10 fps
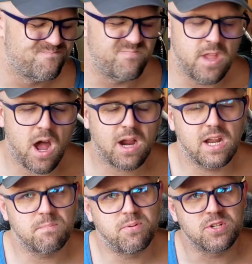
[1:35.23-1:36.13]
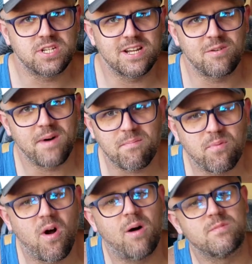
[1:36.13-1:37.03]
Not going to put you in on my
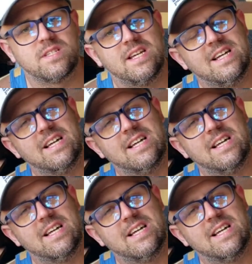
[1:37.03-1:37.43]
problems.